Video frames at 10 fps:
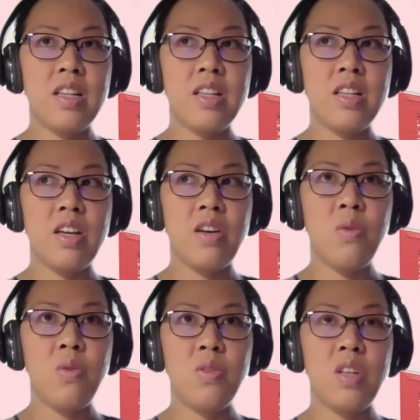the
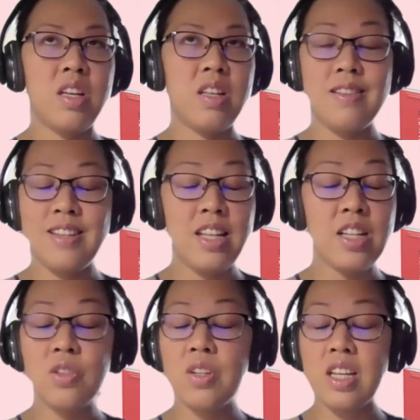only
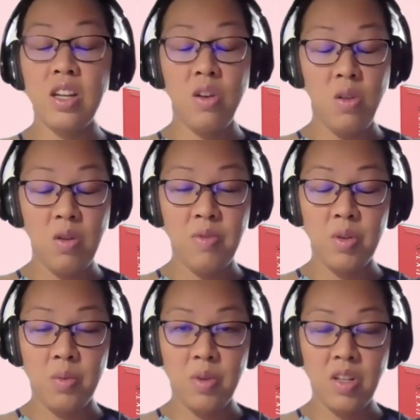literally all over
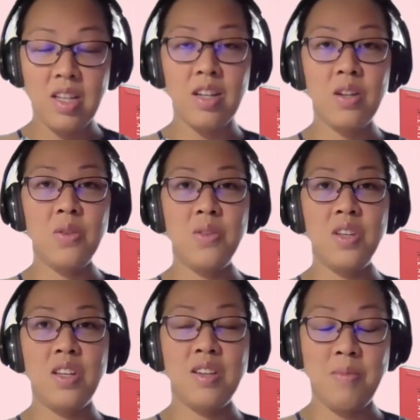the world,
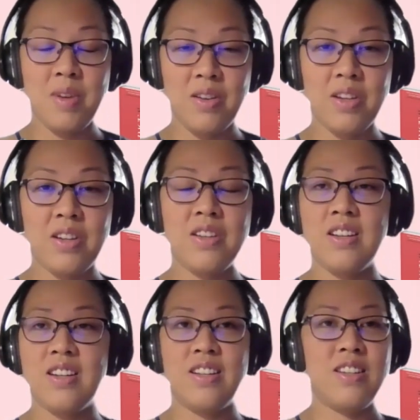including
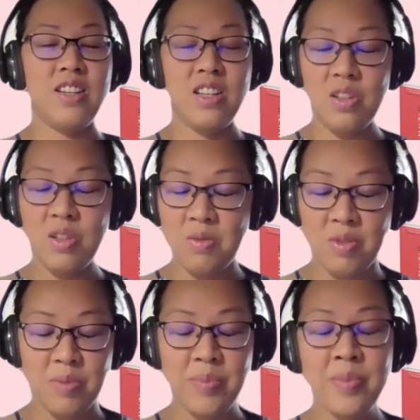America, all
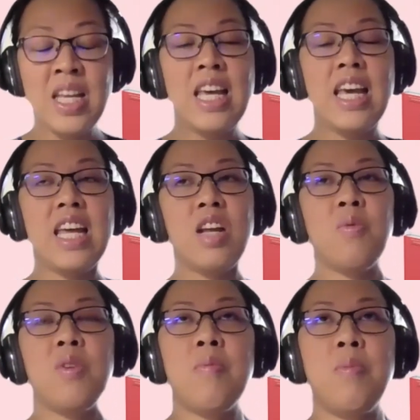over. And
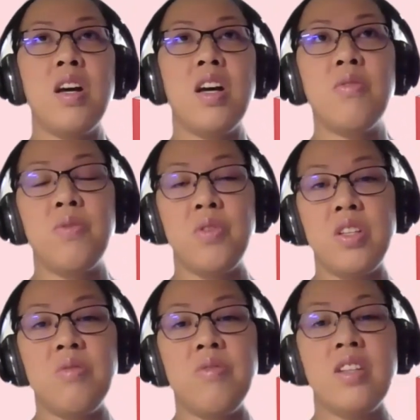I applied for
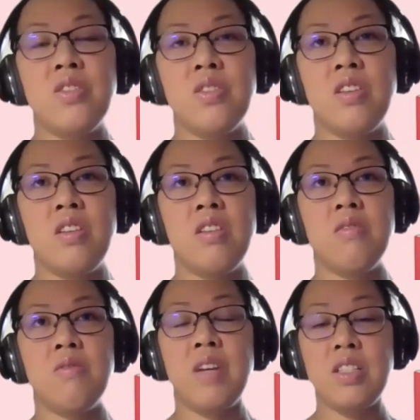
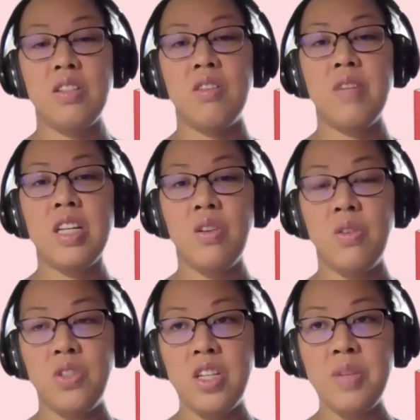interventional vascular
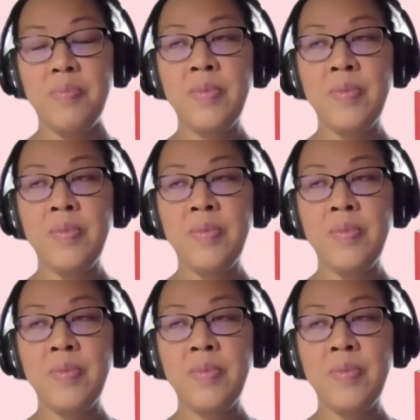radiology.